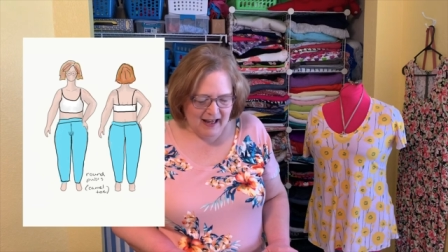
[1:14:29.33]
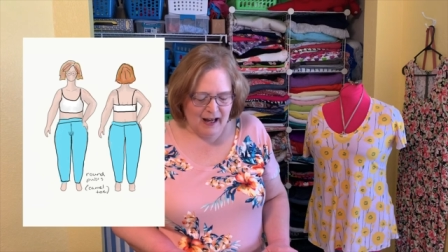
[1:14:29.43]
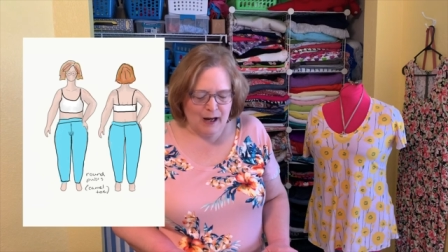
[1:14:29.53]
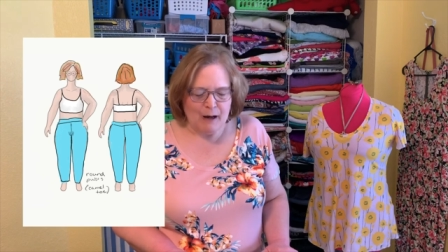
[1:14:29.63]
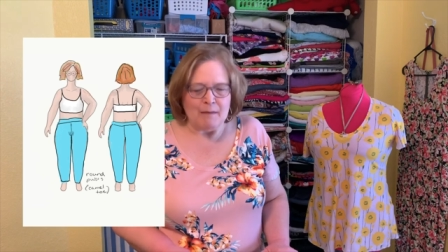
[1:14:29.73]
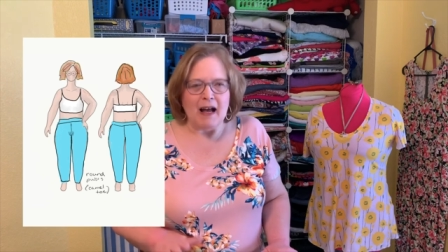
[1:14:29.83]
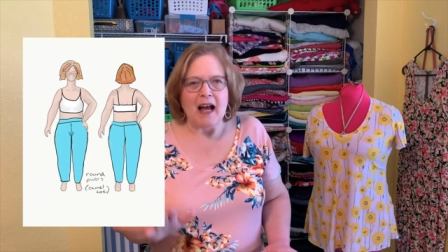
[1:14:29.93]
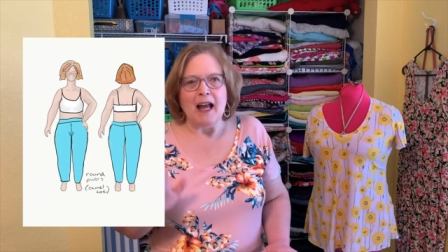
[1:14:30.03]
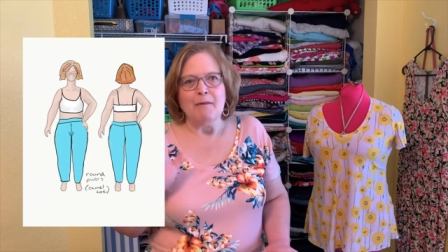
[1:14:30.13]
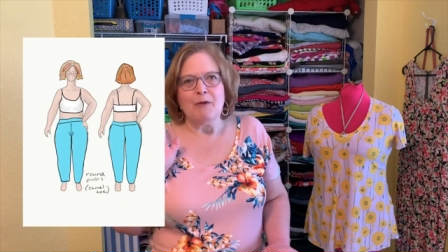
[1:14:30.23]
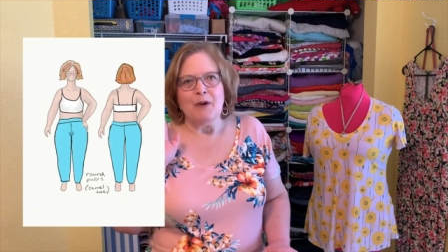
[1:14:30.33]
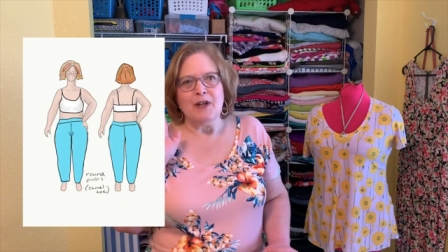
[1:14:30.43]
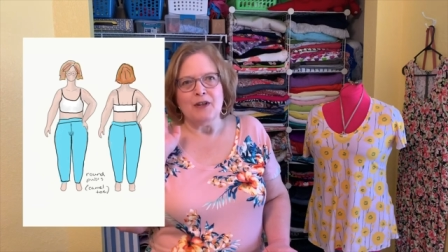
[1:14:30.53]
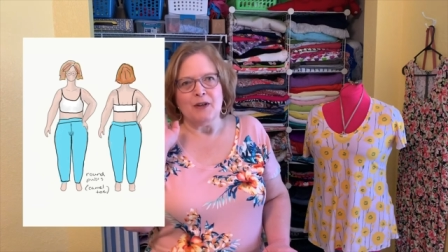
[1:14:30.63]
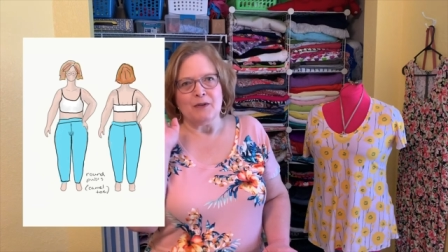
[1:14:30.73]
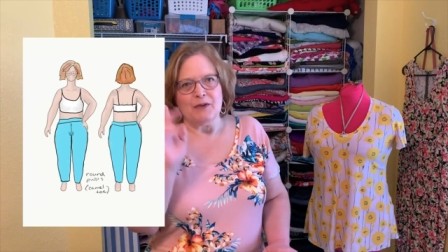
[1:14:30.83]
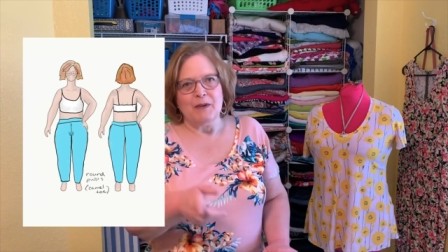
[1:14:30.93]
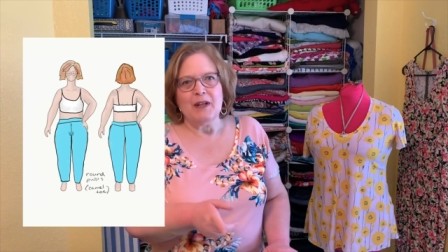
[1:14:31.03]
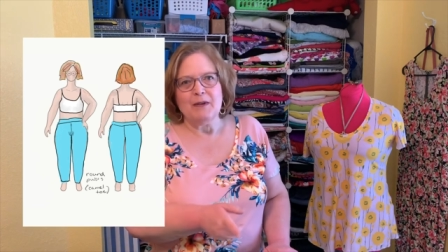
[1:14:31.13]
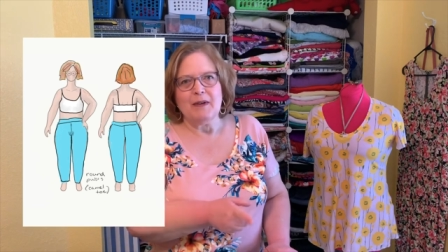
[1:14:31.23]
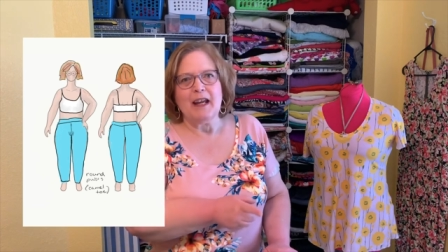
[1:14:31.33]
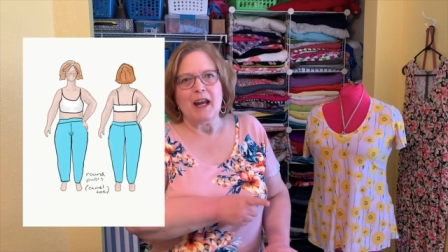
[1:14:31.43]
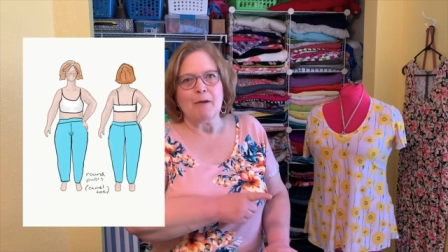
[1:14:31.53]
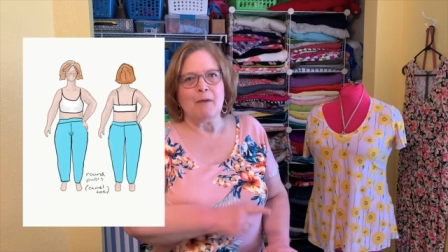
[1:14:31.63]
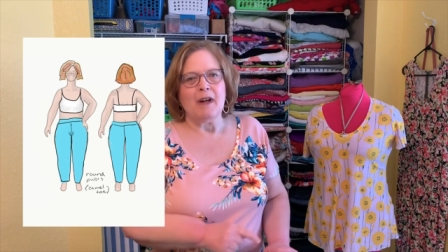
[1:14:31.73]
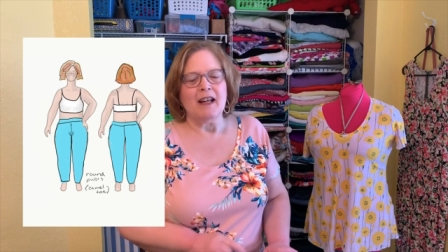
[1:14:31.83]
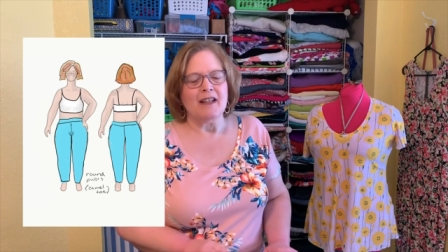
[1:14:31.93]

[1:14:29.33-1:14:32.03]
I am going to go straight to a camera.